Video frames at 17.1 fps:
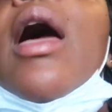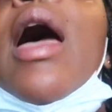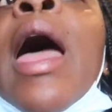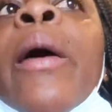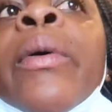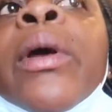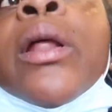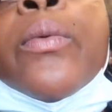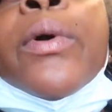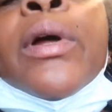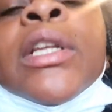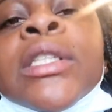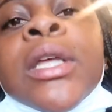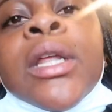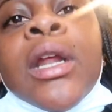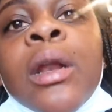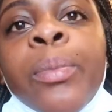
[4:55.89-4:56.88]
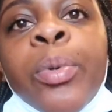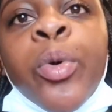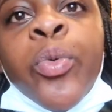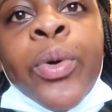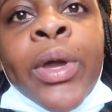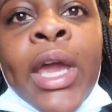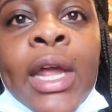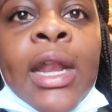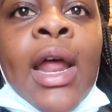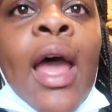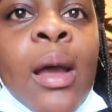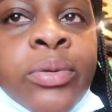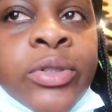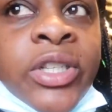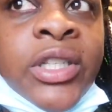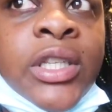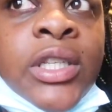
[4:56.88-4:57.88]
I really want to sit at the booth. We had the
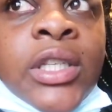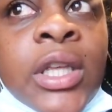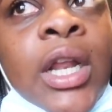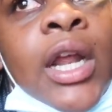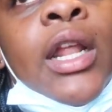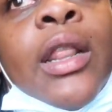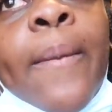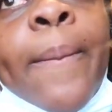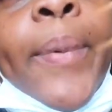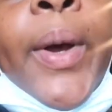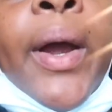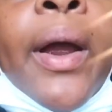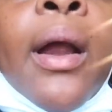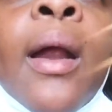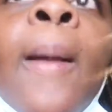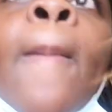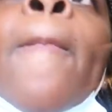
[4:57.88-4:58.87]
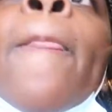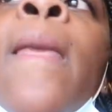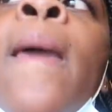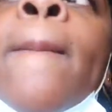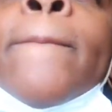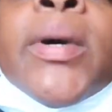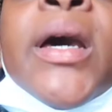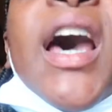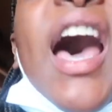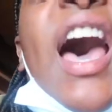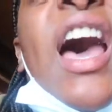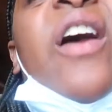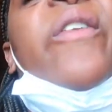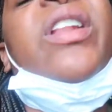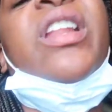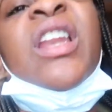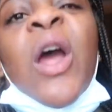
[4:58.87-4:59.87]
option to sit at the bar, but I
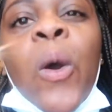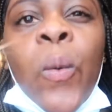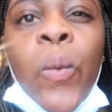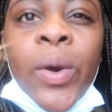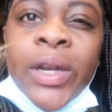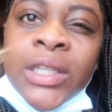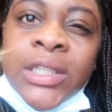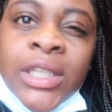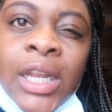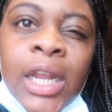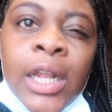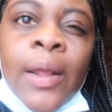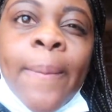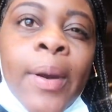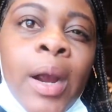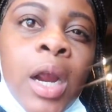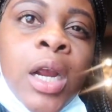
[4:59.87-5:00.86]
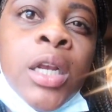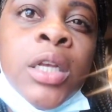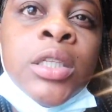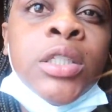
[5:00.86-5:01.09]
really don't want to sit at the bar.